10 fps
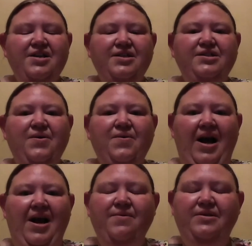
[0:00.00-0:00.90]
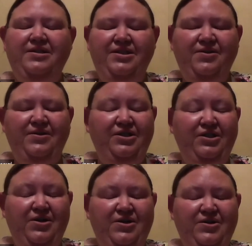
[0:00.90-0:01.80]
So I am going to show
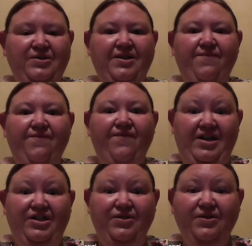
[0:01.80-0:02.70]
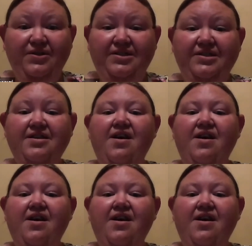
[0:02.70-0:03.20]
you some facials